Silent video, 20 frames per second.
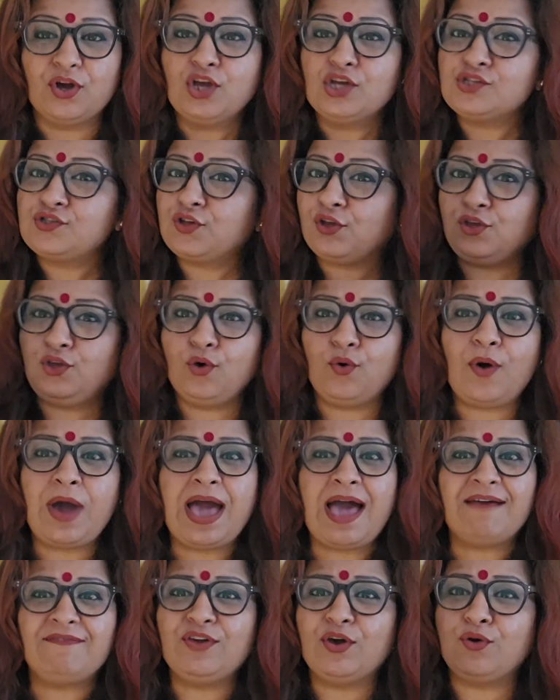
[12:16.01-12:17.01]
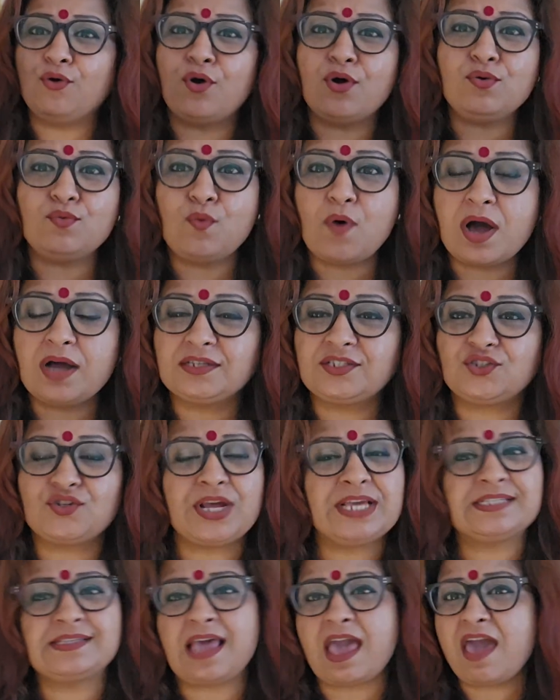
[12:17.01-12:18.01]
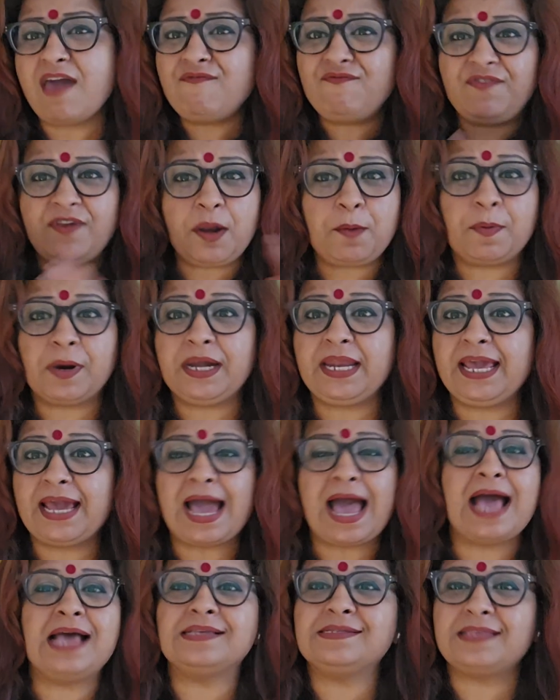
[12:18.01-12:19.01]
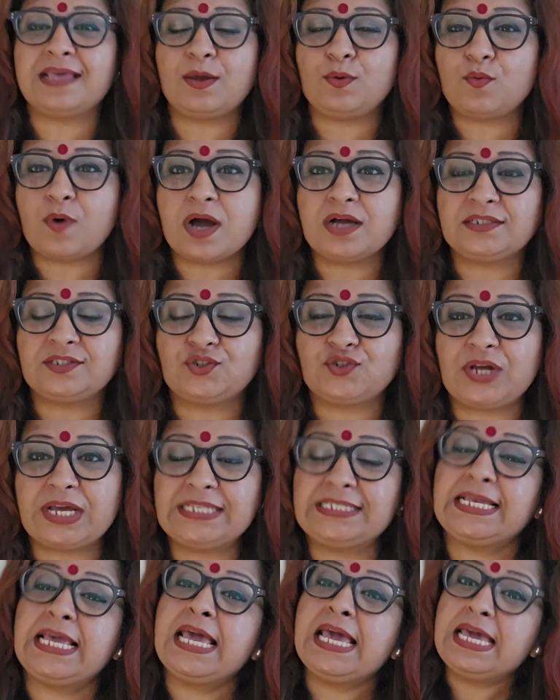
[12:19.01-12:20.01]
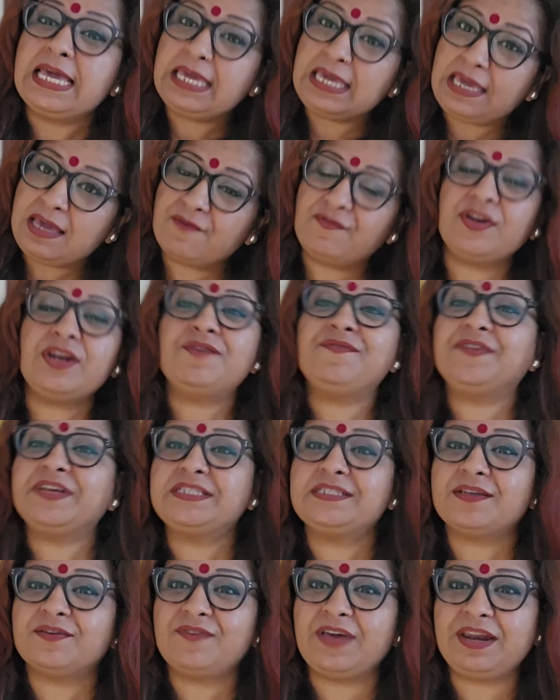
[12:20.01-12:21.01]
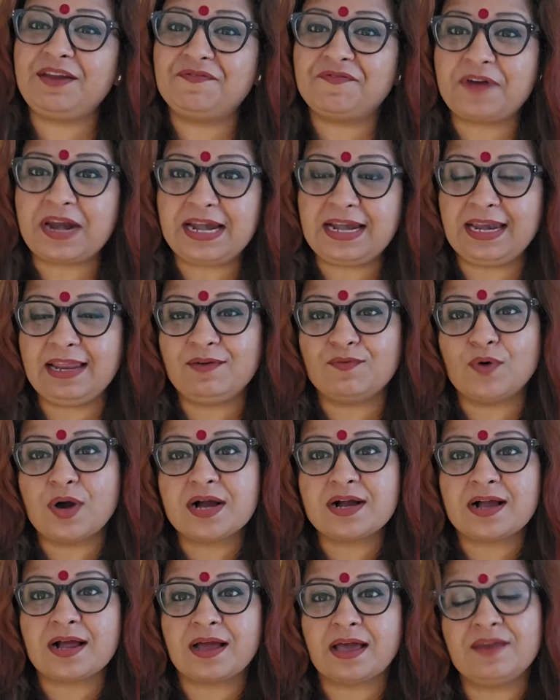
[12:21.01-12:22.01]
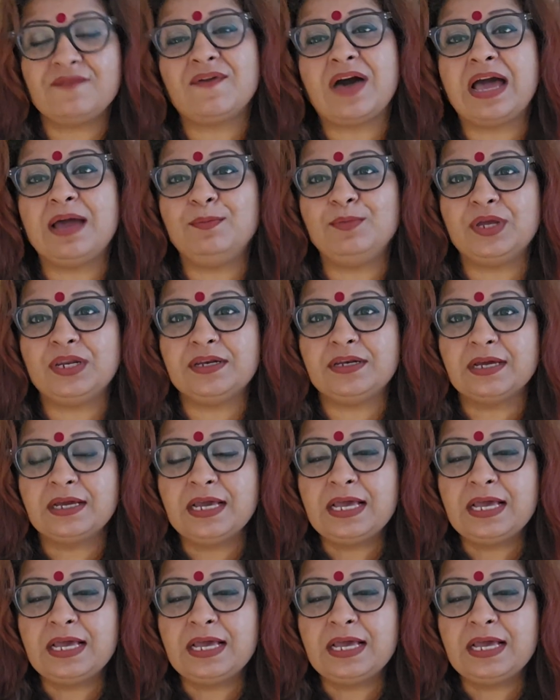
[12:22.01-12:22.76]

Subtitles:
So you have your own work stress. Everybody has their work stress, even if it's a very friendly work environment.